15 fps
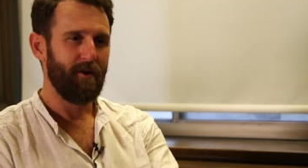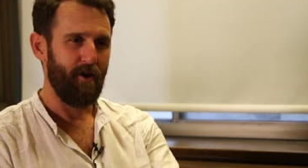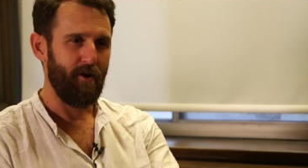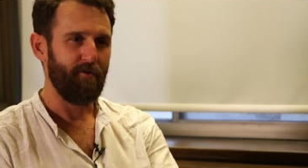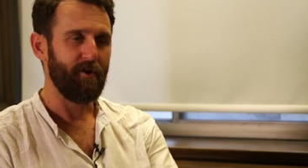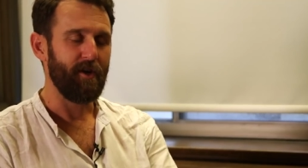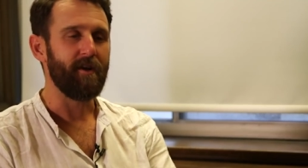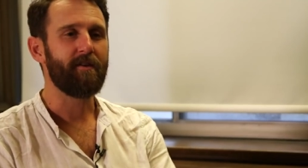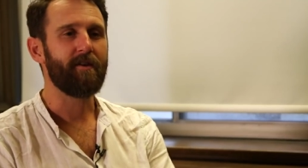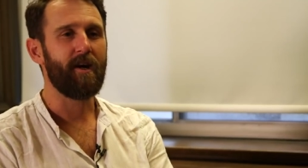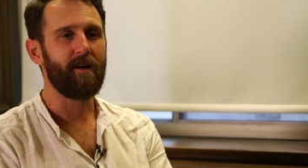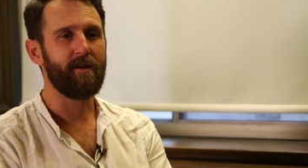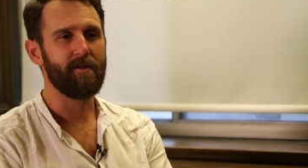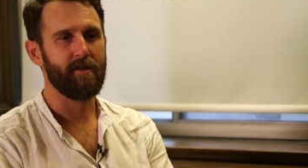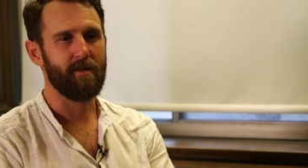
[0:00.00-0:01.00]
often it
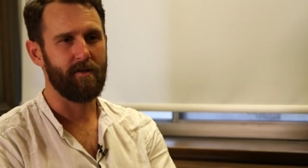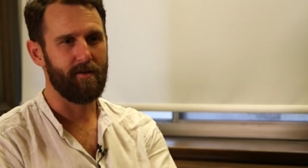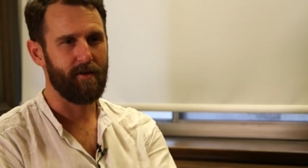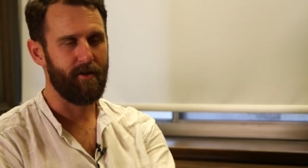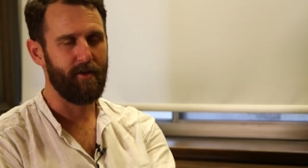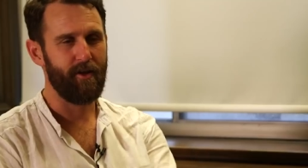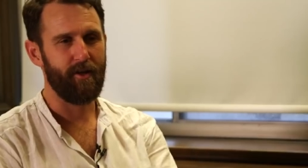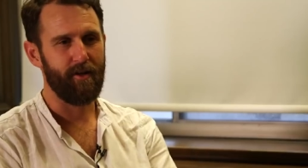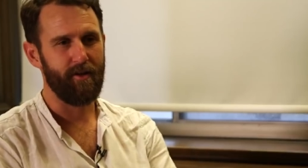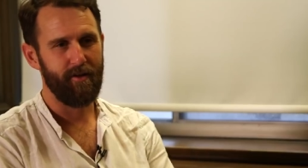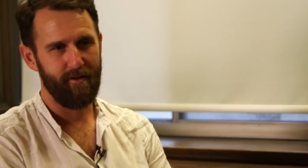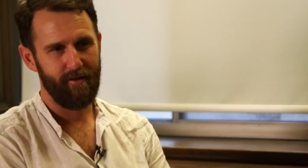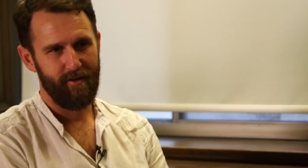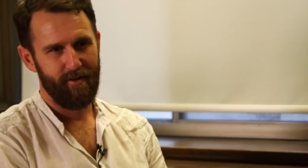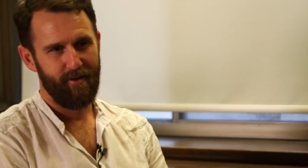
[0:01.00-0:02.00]
does. And I
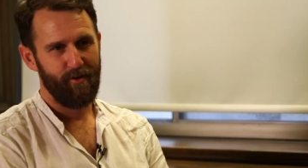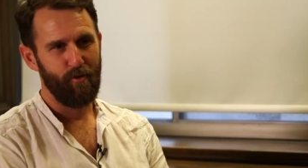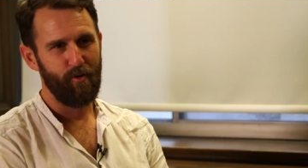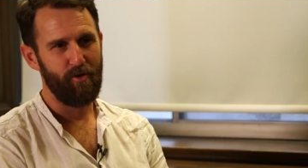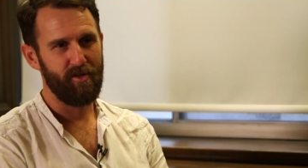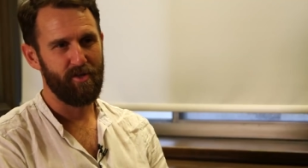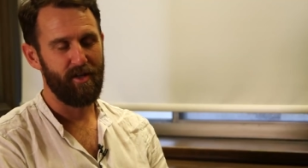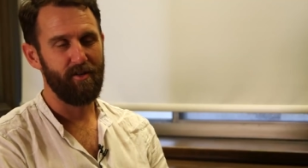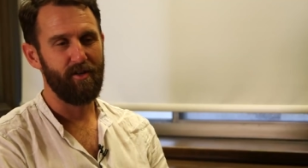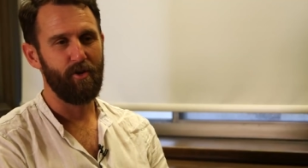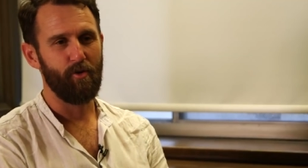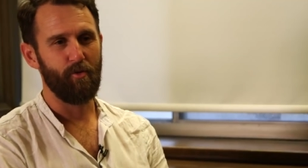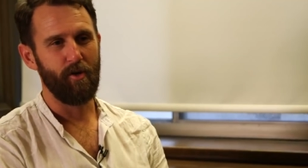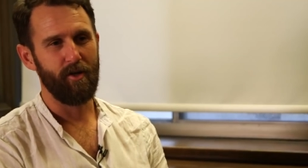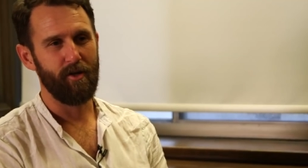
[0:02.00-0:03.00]
think, would you say that
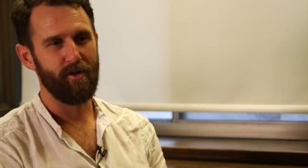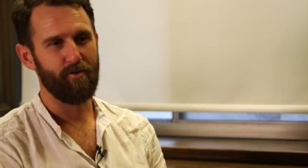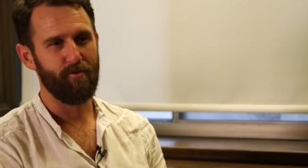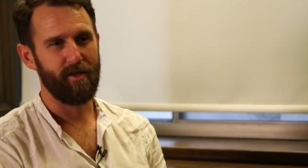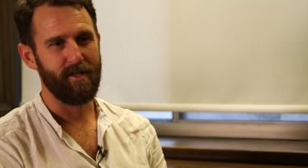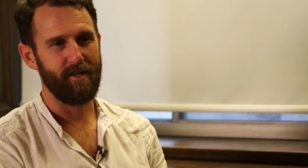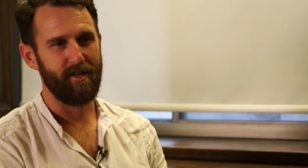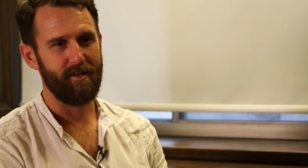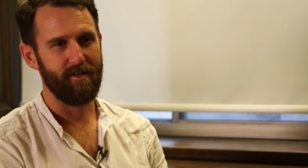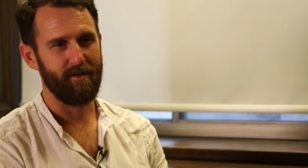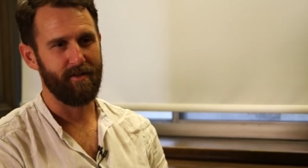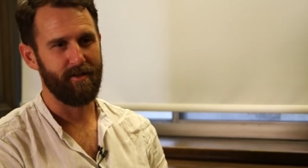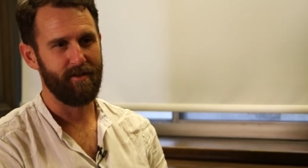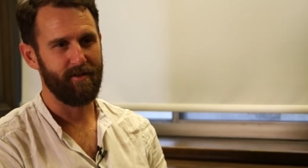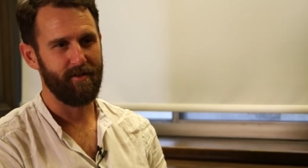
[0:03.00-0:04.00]
your work has
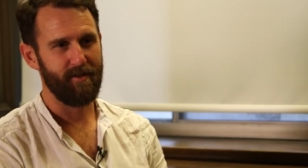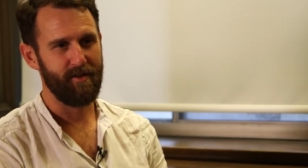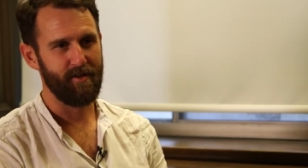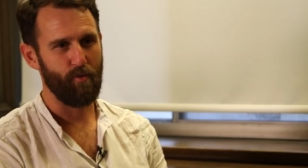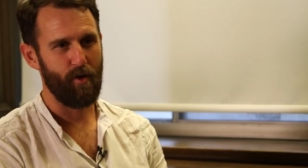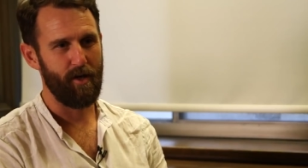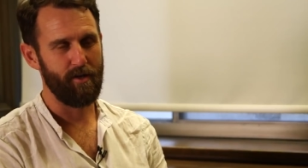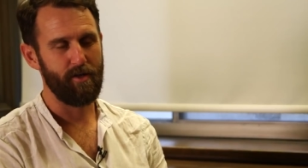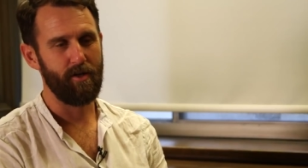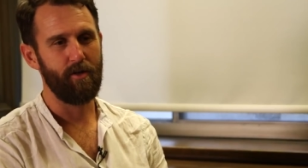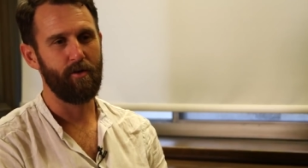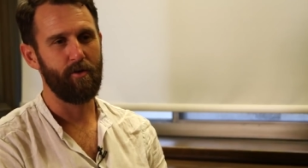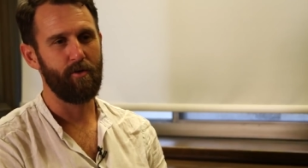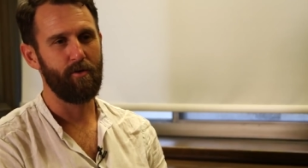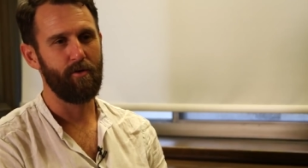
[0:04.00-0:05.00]
resonated as well as
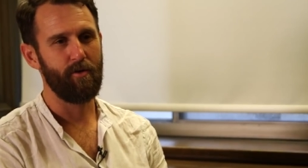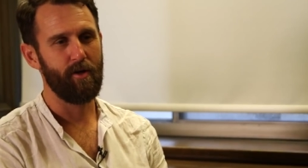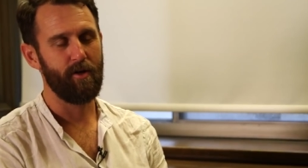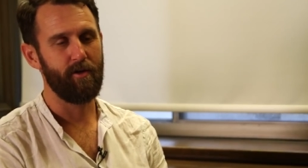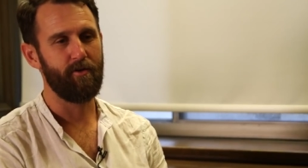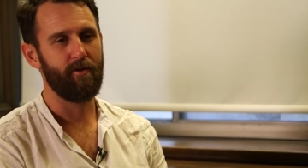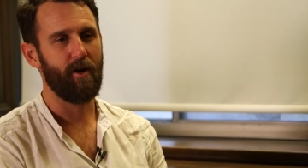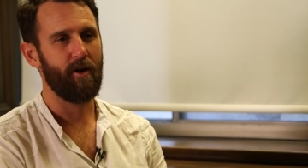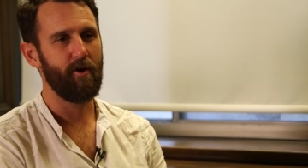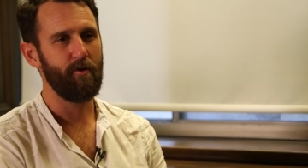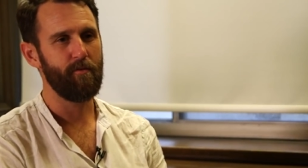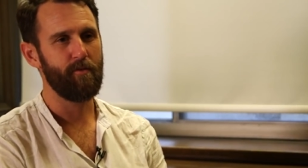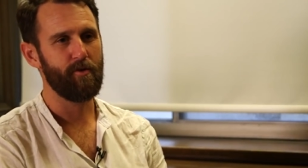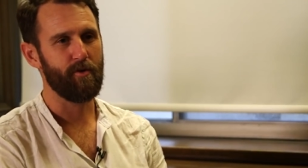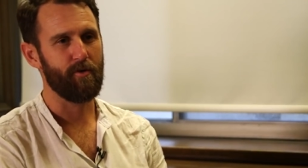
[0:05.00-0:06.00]
you had
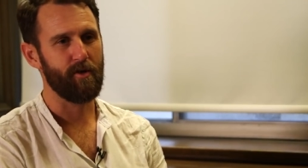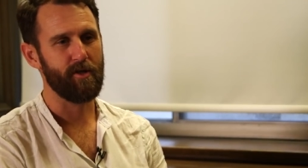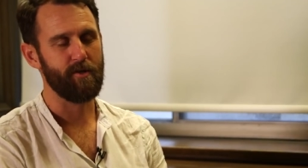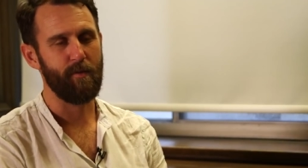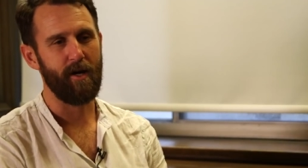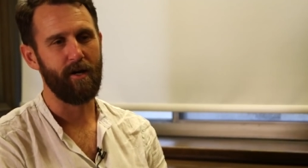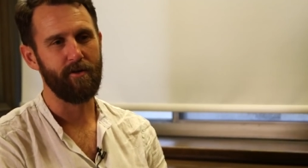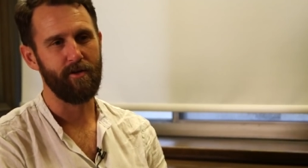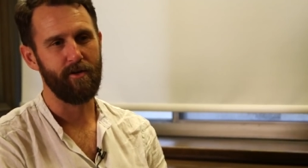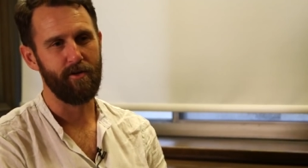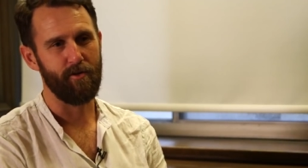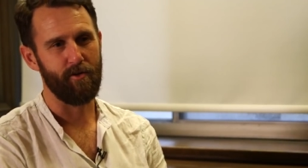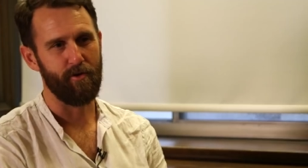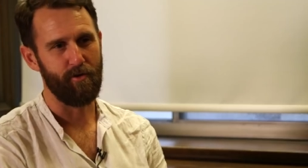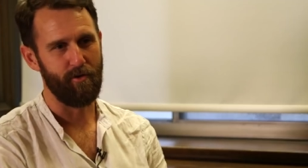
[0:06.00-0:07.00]
hoped or
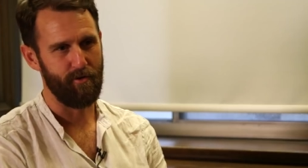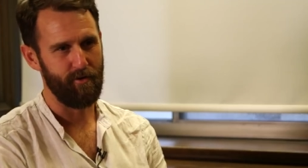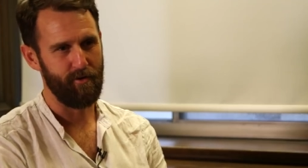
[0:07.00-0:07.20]
expected, or?